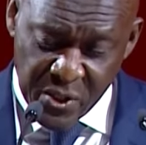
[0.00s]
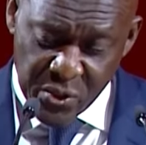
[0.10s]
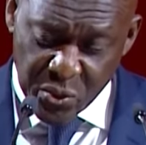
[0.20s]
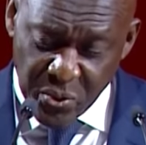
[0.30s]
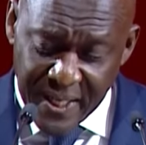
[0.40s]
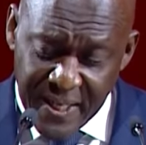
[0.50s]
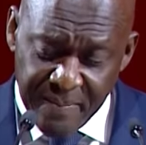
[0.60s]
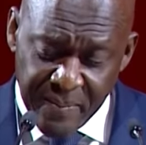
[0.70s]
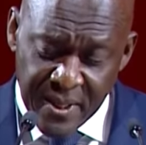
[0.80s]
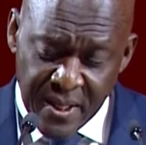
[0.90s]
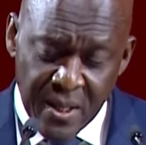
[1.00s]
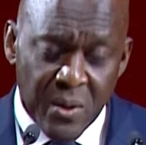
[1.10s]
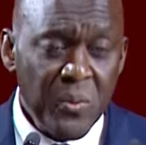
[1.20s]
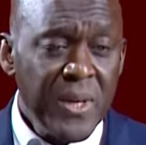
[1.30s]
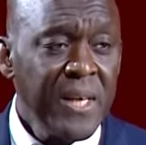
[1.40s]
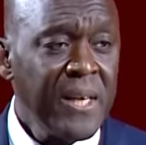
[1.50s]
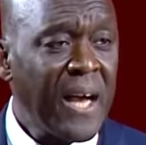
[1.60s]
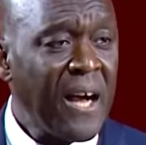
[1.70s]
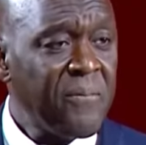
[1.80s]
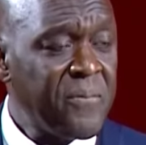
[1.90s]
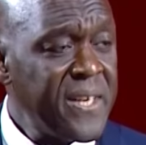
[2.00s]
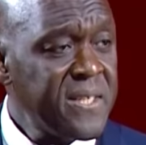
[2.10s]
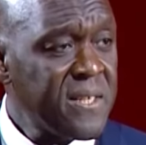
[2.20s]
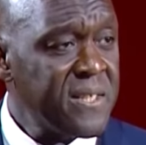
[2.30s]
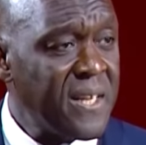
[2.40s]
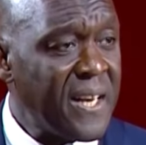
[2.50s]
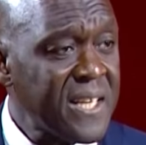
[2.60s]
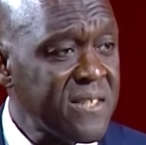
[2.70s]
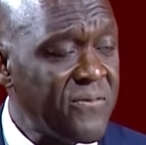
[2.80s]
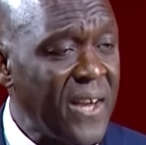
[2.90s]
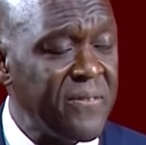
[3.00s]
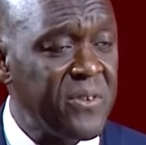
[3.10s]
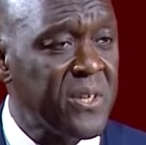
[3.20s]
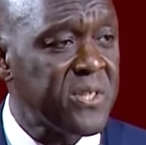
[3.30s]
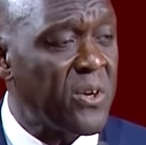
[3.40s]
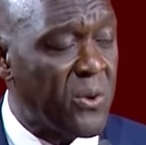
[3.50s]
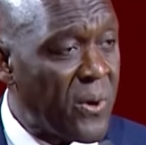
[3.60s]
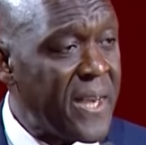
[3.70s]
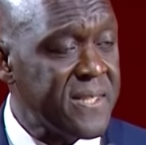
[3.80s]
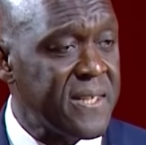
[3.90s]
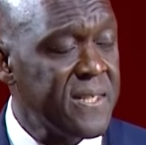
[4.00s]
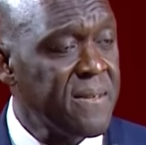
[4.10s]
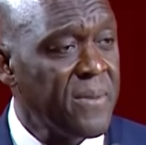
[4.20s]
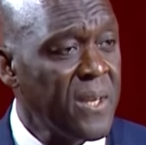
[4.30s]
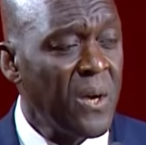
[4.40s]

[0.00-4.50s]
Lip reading: So today, we have faced in the last 5 years a crisis